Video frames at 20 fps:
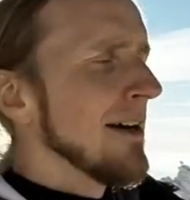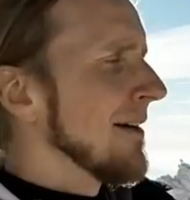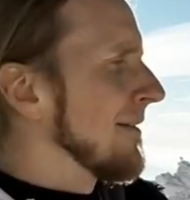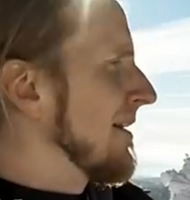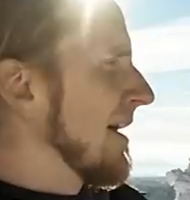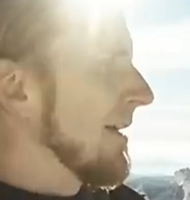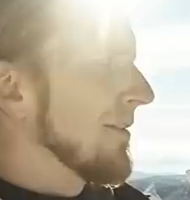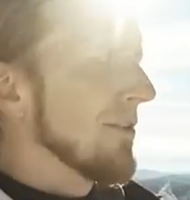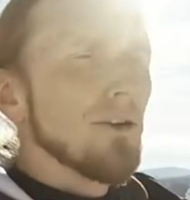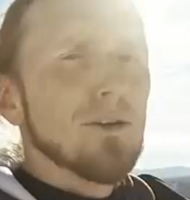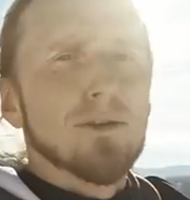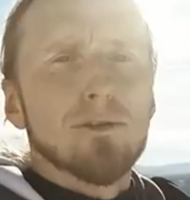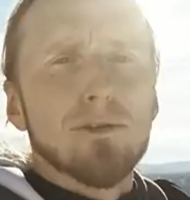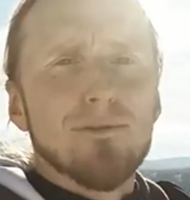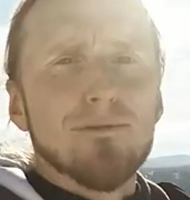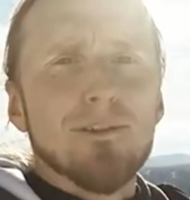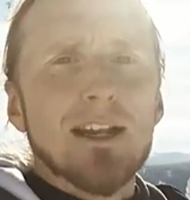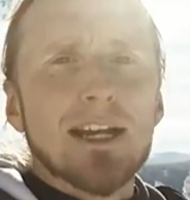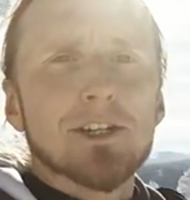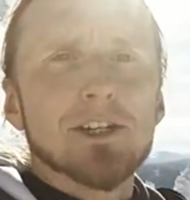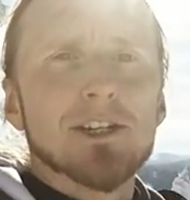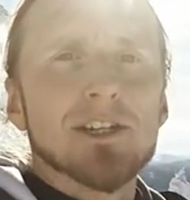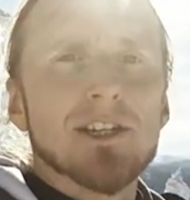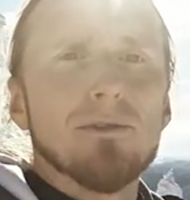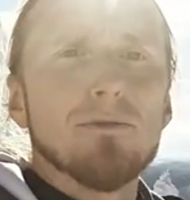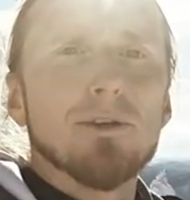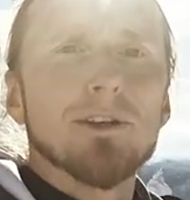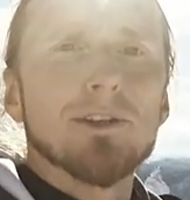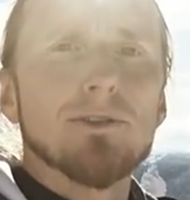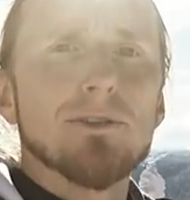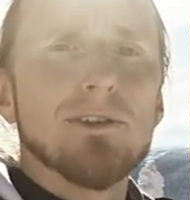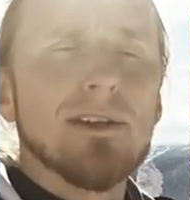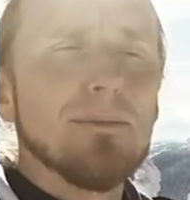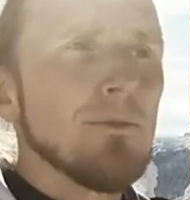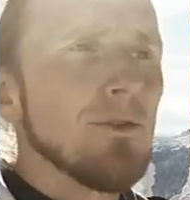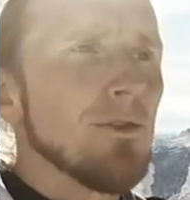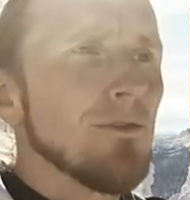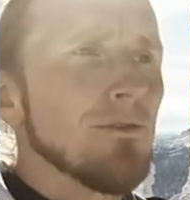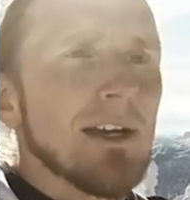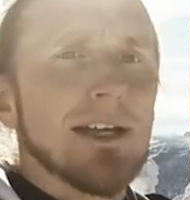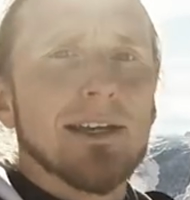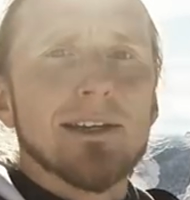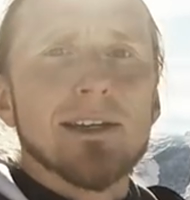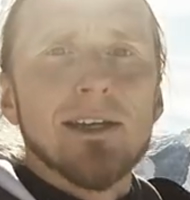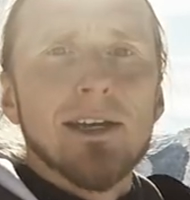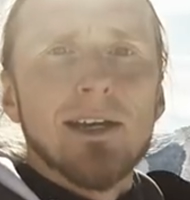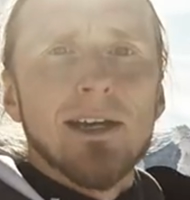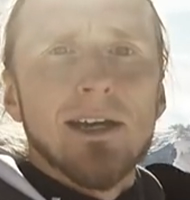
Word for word: there are no reflections I want to remove, and